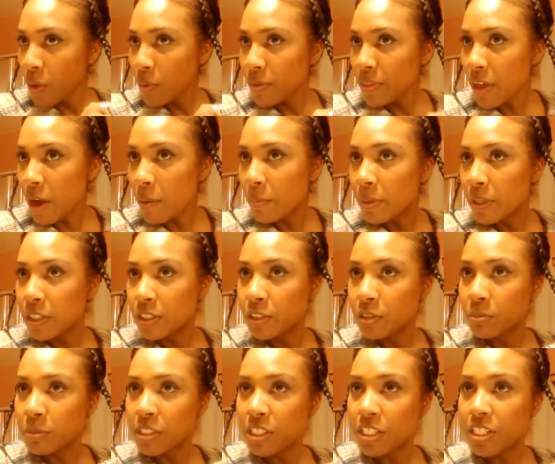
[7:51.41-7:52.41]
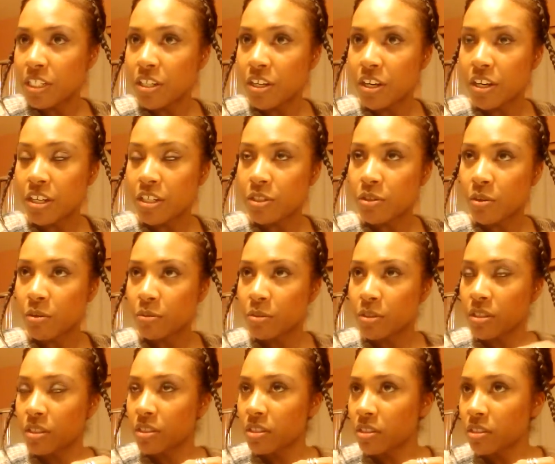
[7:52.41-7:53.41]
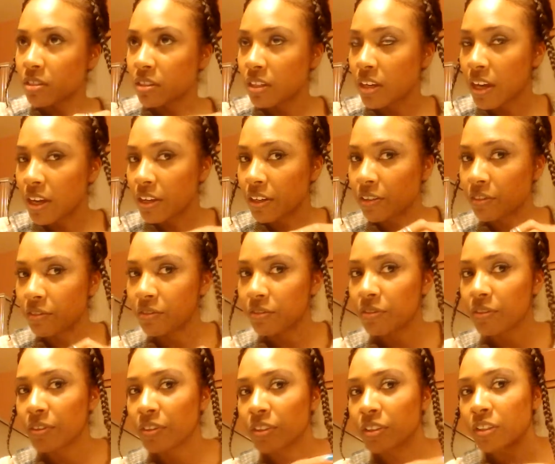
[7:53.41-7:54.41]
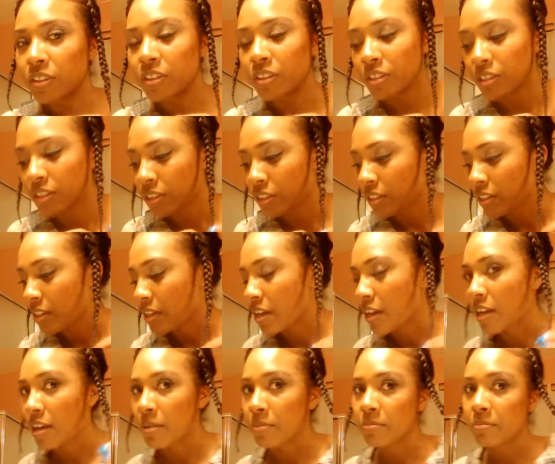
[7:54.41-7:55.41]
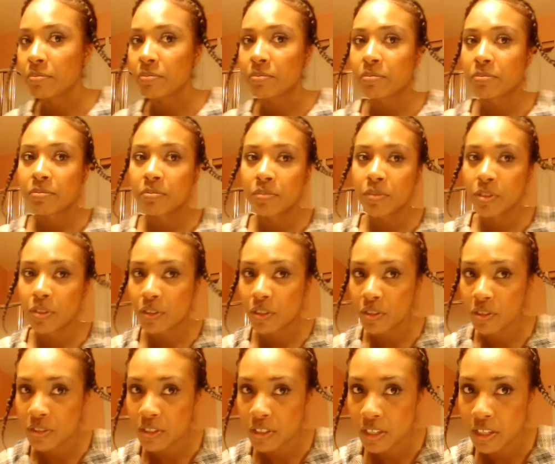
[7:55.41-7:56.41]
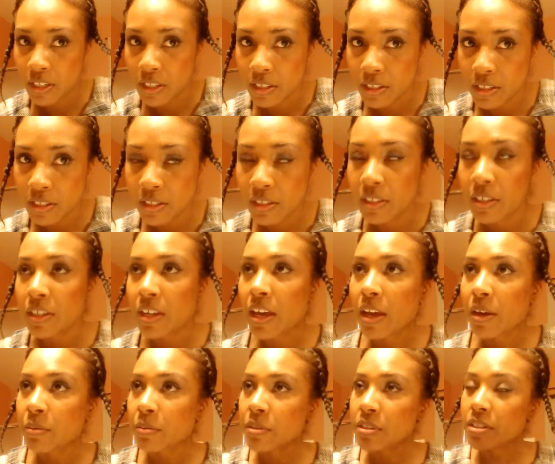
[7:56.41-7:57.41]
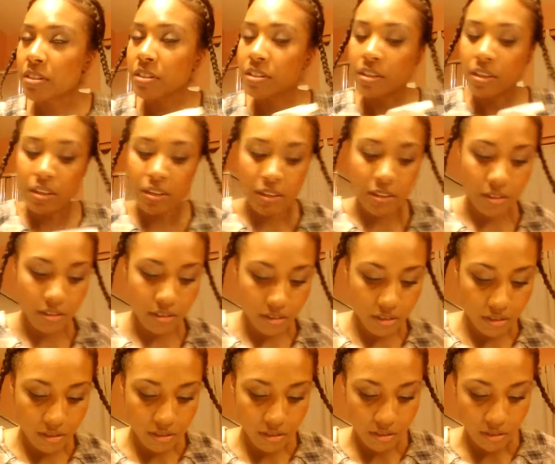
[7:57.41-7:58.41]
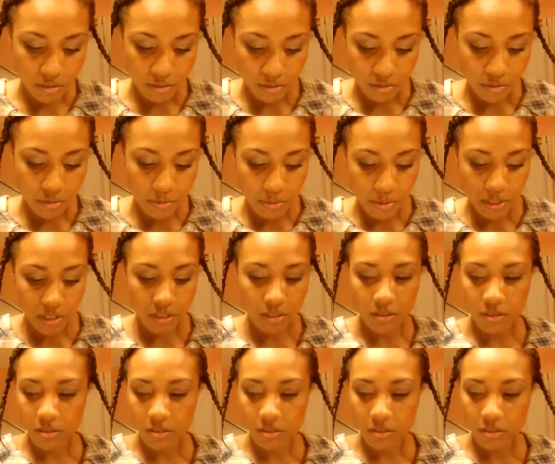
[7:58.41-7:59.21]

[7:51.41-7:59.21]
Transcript: without putting so much heat on it. So it was kind of, um, so there's the end. I was, uh, whoops,